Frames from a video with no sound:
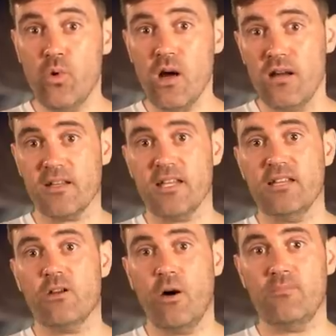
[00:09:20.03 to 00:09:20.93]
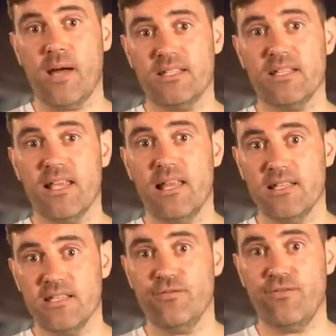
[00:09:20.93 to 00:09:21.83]
work in combating
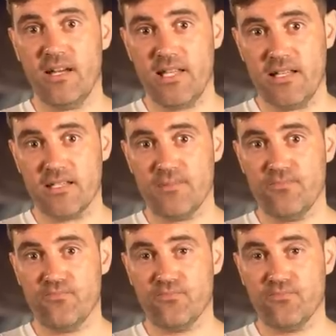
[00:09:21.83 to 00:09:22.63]
illicit finance.